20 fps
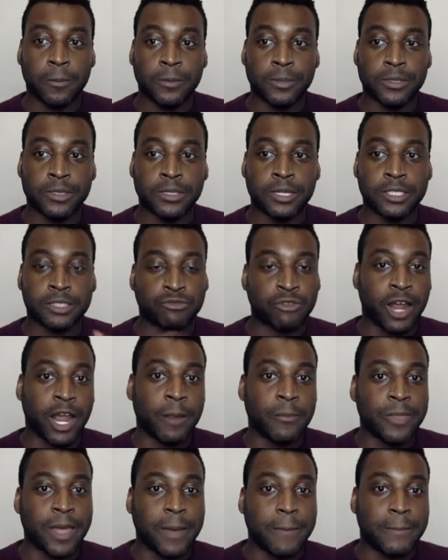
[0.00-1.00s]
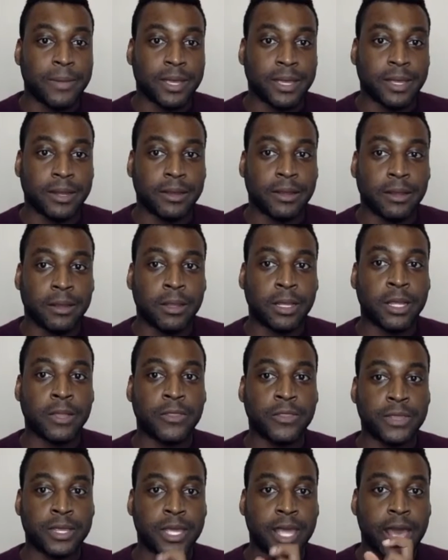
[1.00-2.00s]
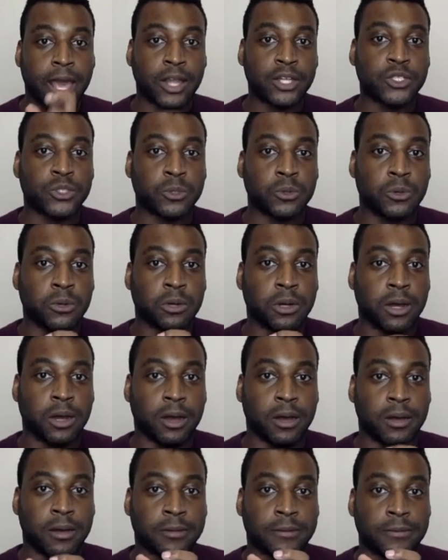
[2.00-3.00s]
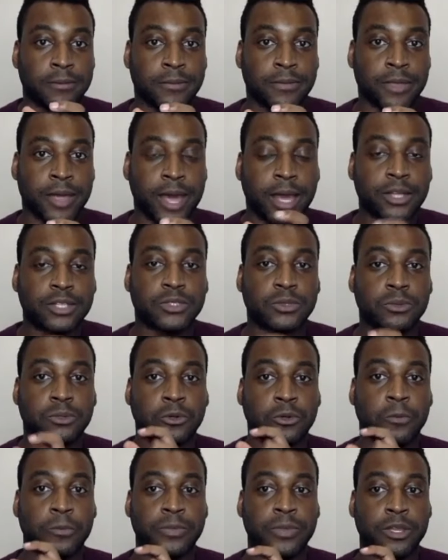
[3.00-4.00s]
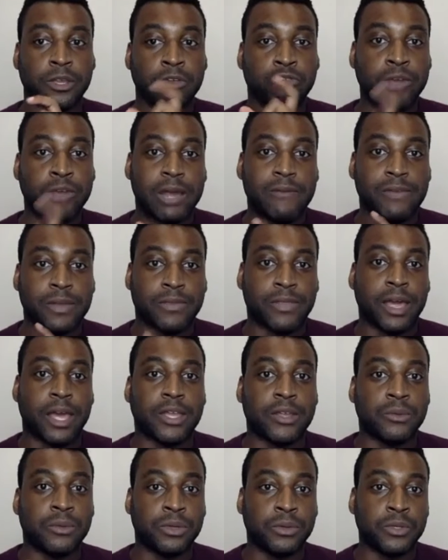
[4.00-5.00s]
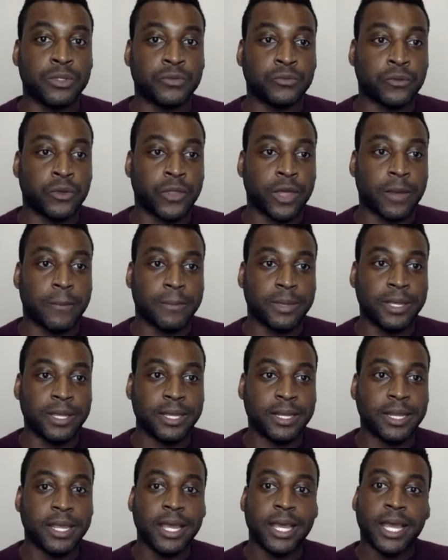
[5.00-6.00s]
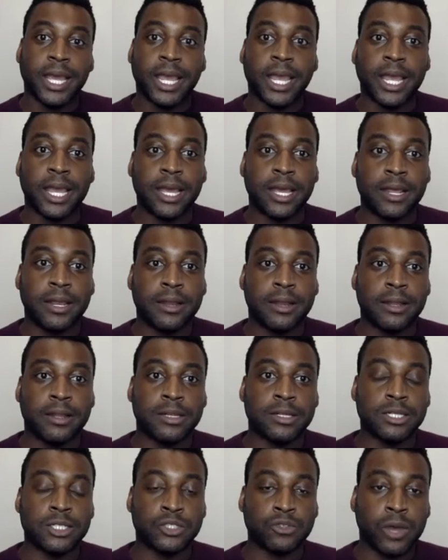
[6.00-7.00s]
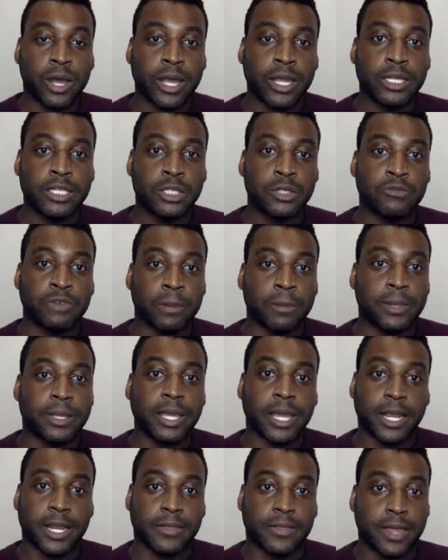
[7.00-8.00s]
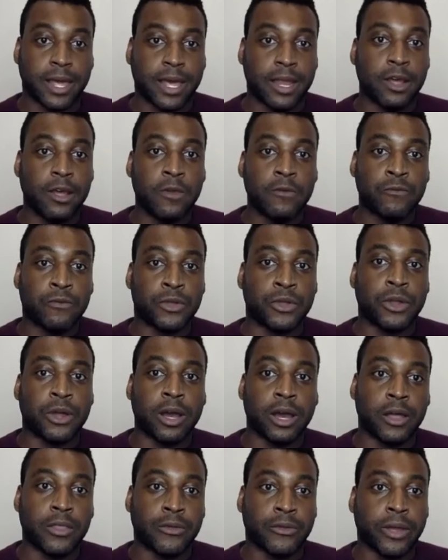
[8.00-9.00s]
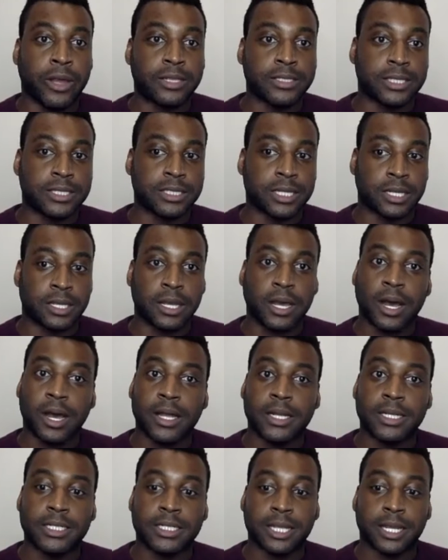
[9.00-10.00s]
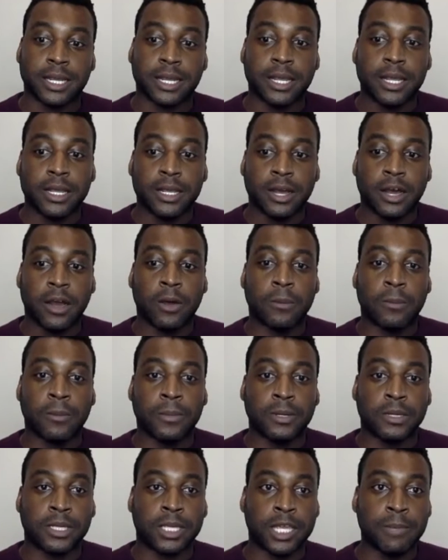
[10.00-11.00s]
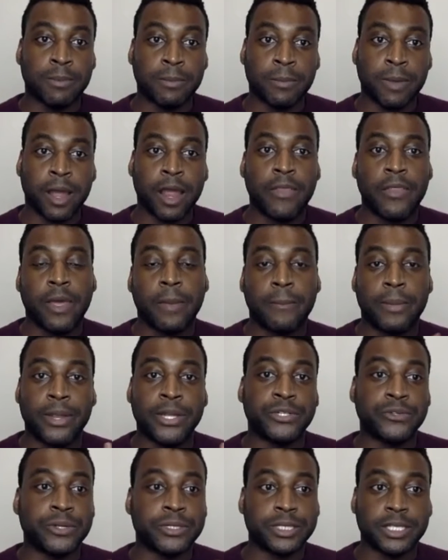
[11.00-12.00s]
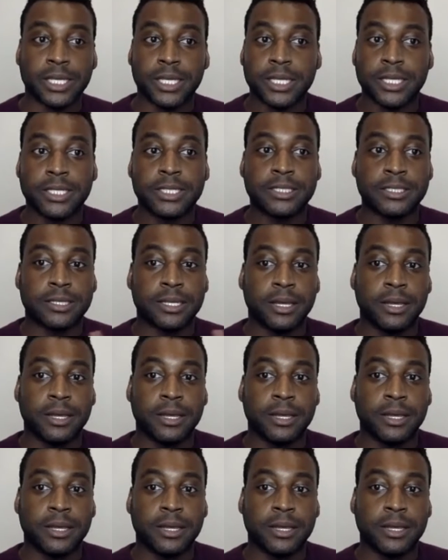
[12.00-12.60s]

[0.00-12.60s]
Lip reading: describe that pin. Look at the actual graphic that you use for that pin and try to replicate that for your other existing content. Keep in mind that Pinterest is,